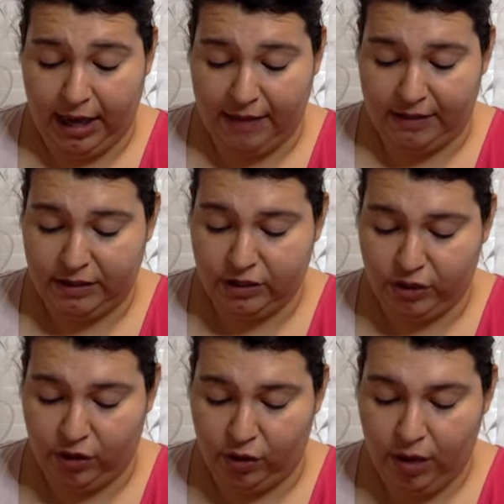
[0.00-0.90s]
And then
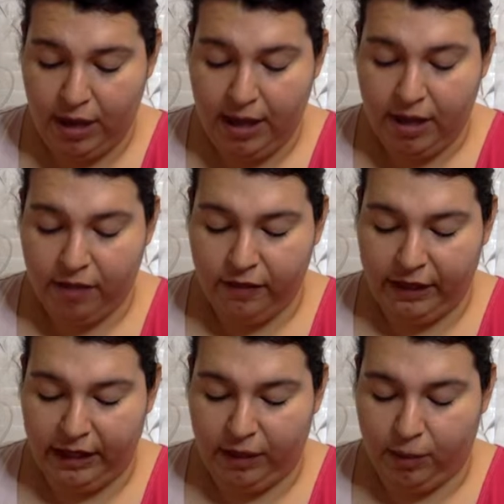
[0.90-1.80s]
so
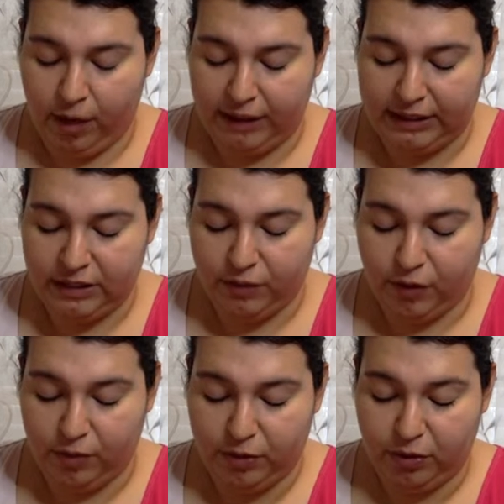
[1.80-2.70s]
The rock that's
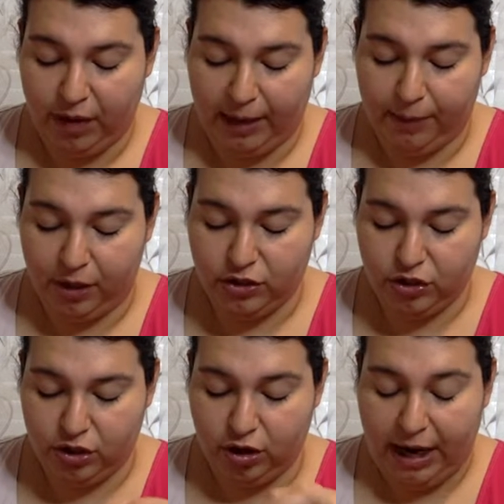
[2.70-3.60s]
formed through high
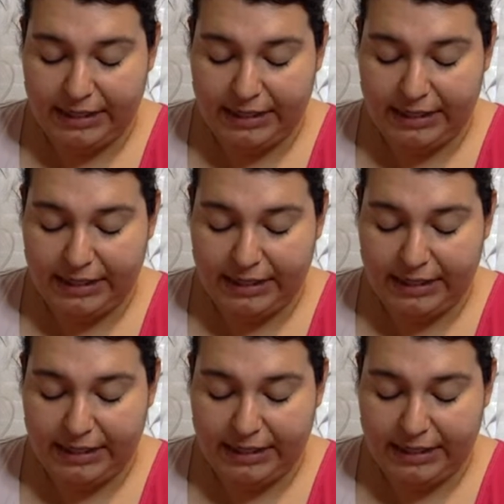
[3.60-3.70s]
pressure or high